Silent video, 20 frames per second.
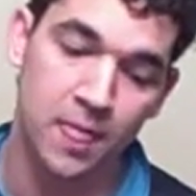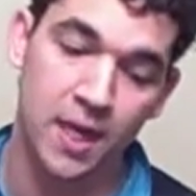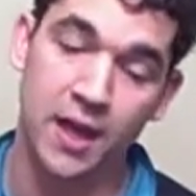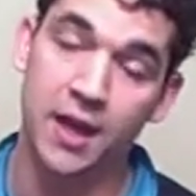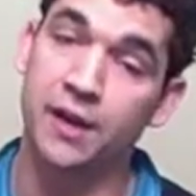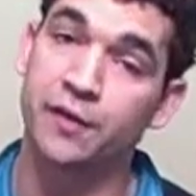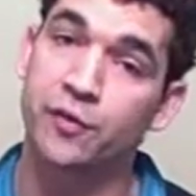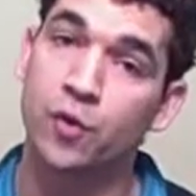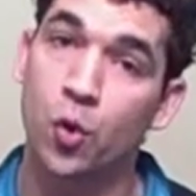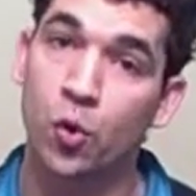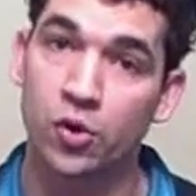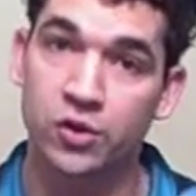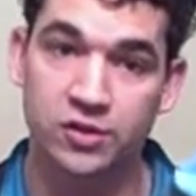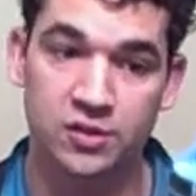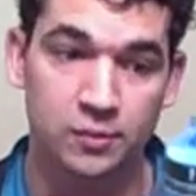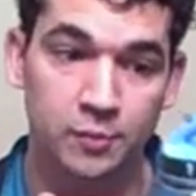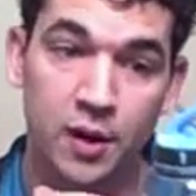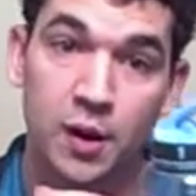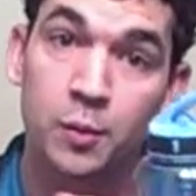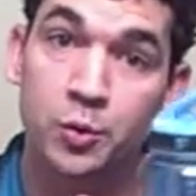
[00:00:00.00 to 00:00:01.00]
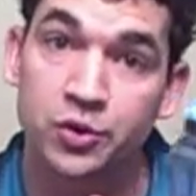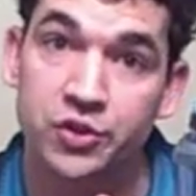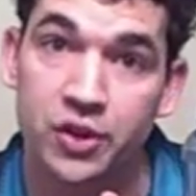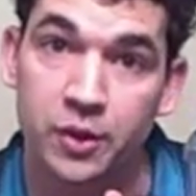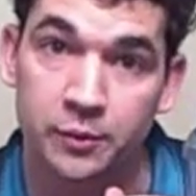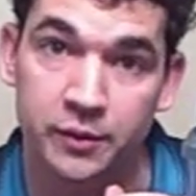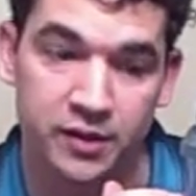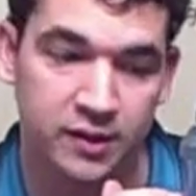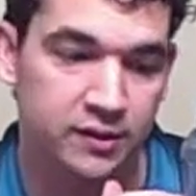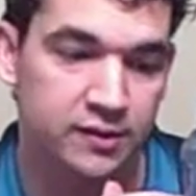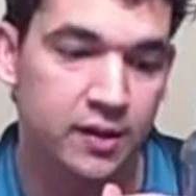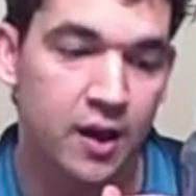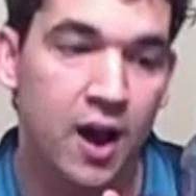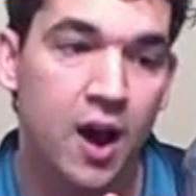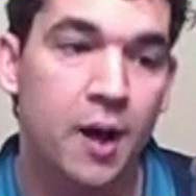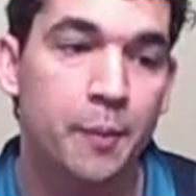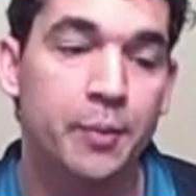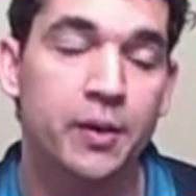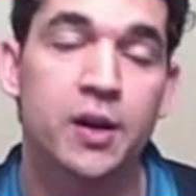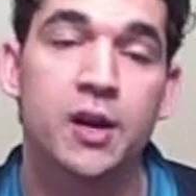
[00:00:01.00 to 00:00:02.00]
and of course the bubbles come to the
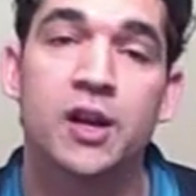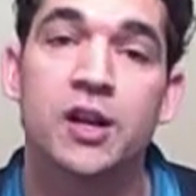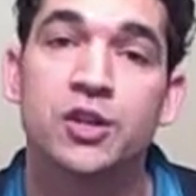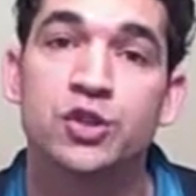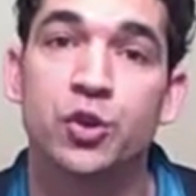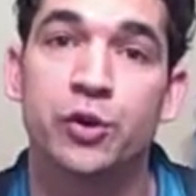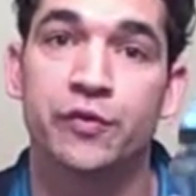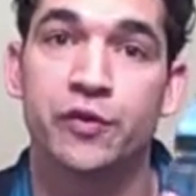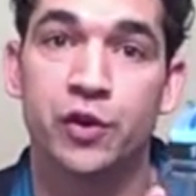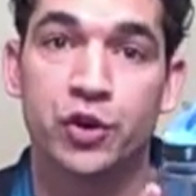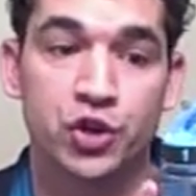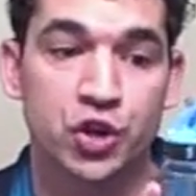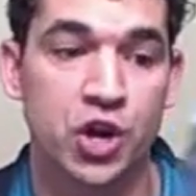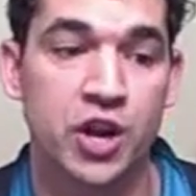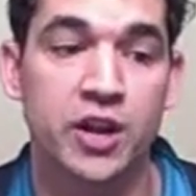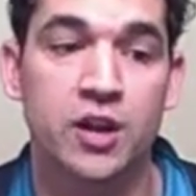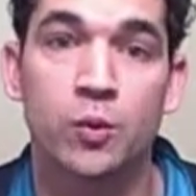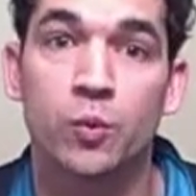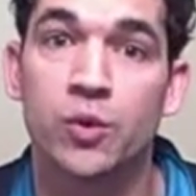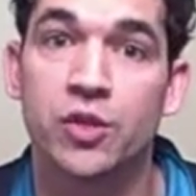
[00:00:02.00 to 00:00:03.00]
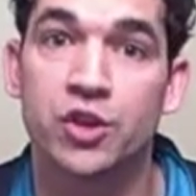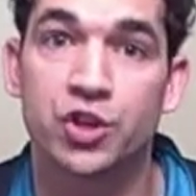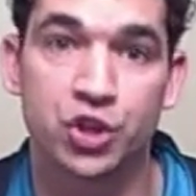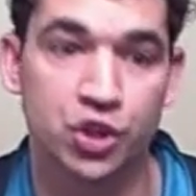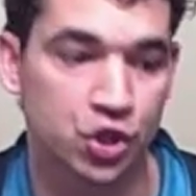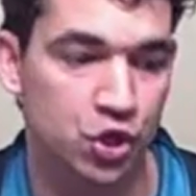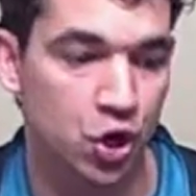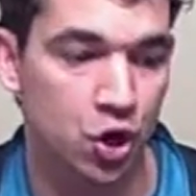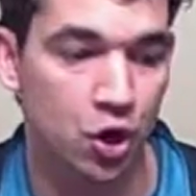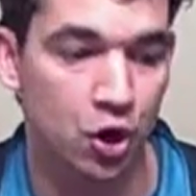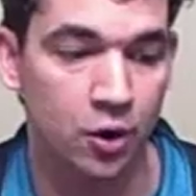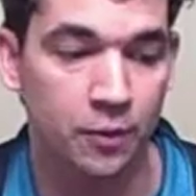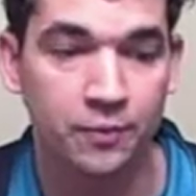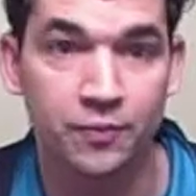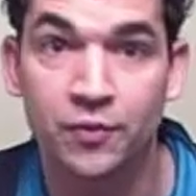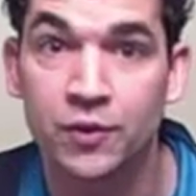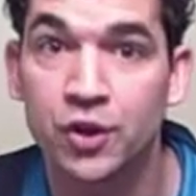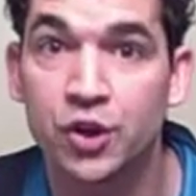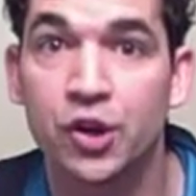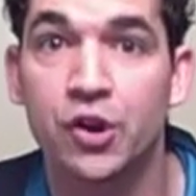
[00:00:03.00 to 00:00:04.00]
top. So if you're drinking with the straw,
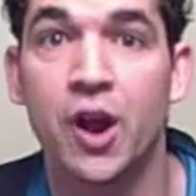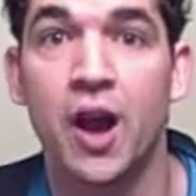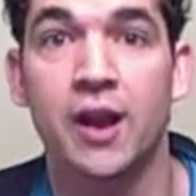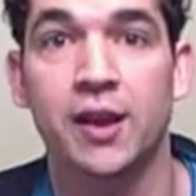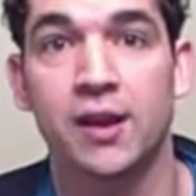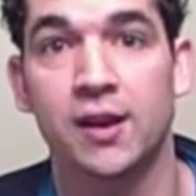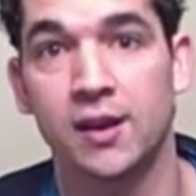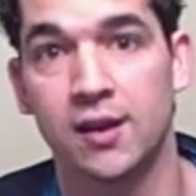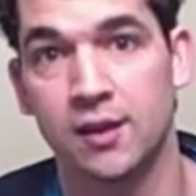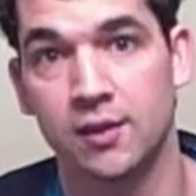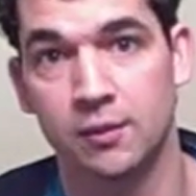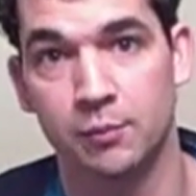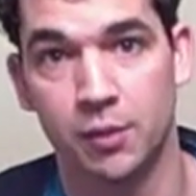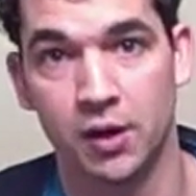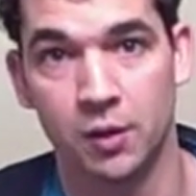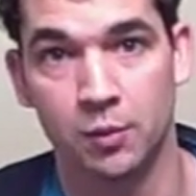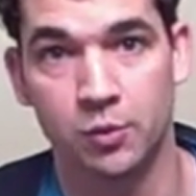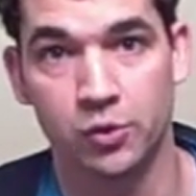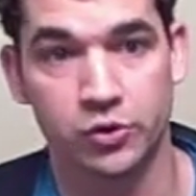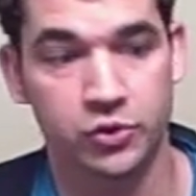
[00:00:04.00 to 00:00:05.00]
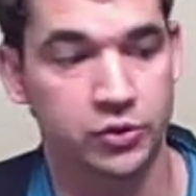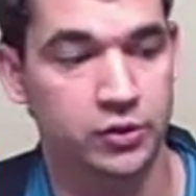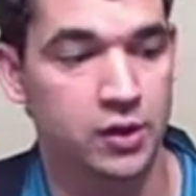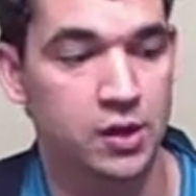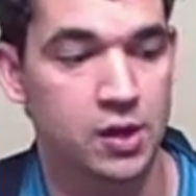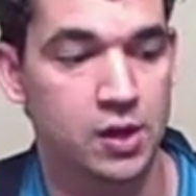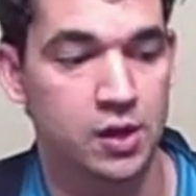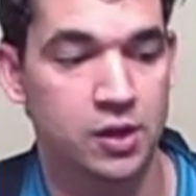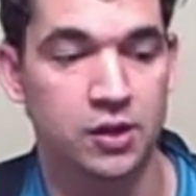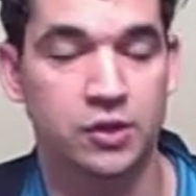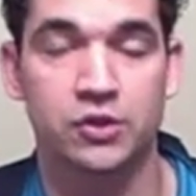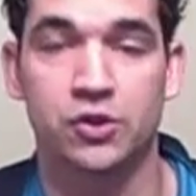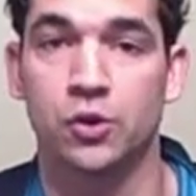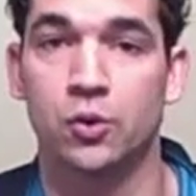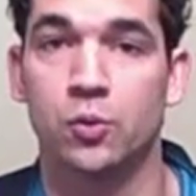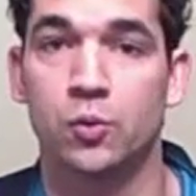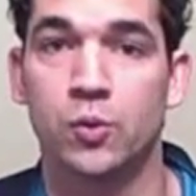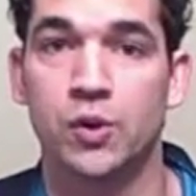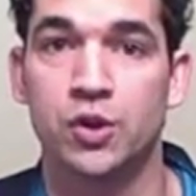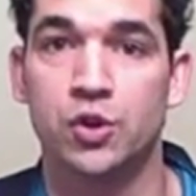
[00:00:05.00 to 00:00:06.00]
you're not going to get the bubbles.
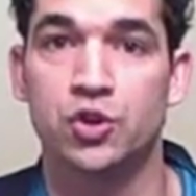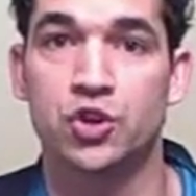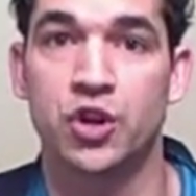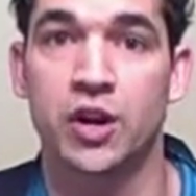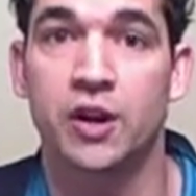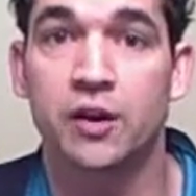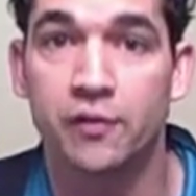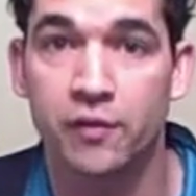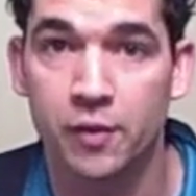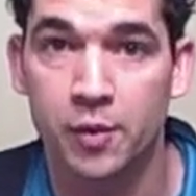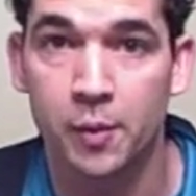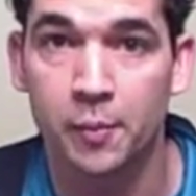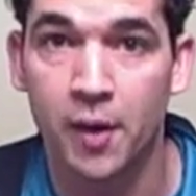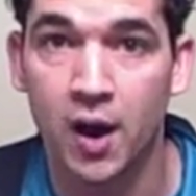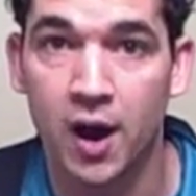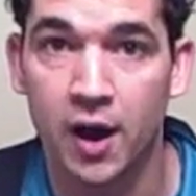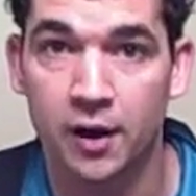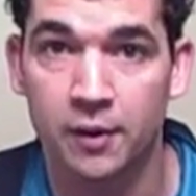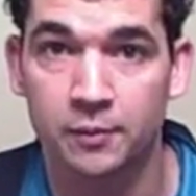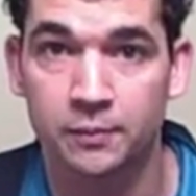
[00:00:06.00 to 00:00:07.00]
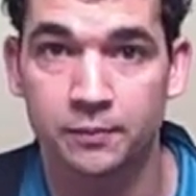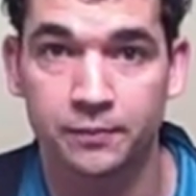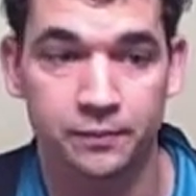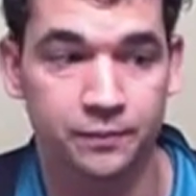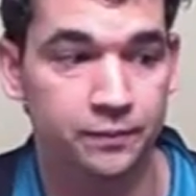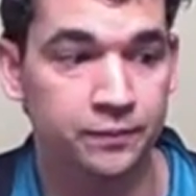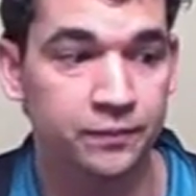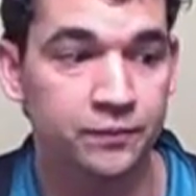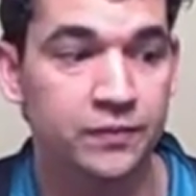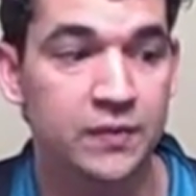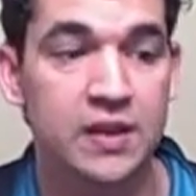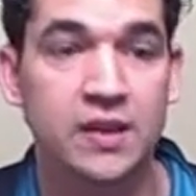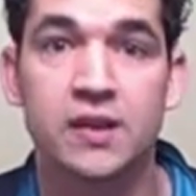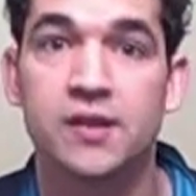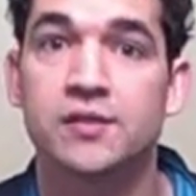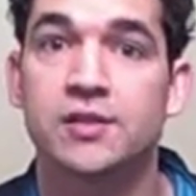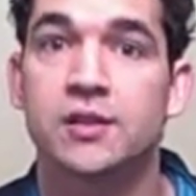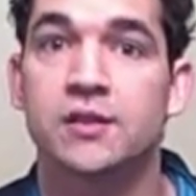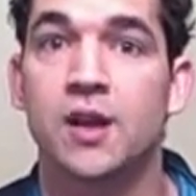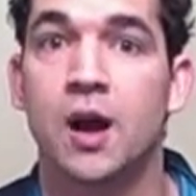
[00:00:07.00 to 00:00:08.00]
So when you drink it from the bottom, it
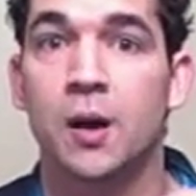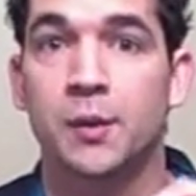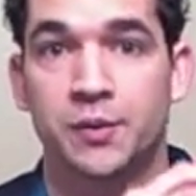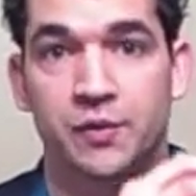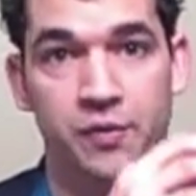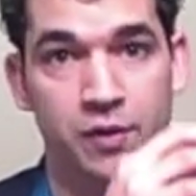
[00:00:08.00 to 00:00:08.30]
gives the times